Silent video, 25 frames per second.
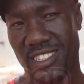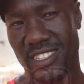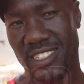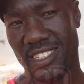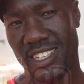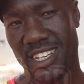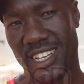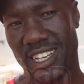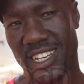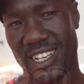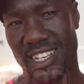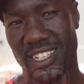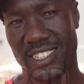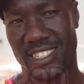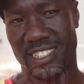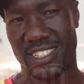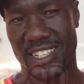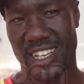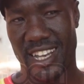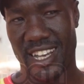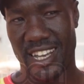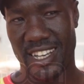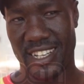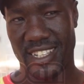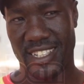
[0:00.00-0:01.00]
Yes,
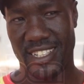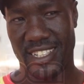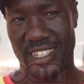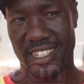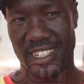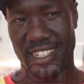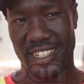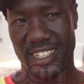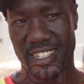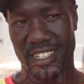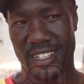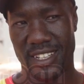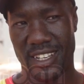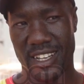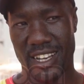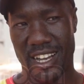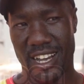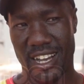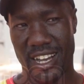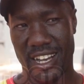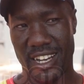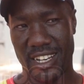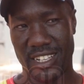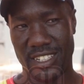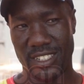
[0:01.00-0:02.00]
I did,
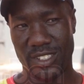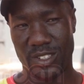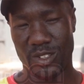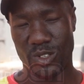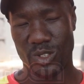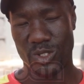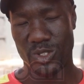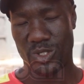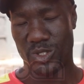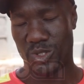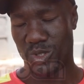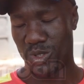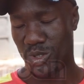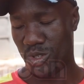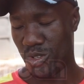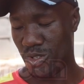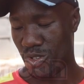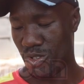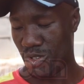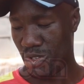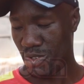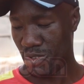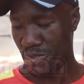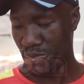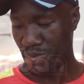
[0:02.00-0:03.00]
and
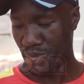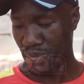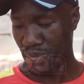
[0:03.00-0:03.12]
also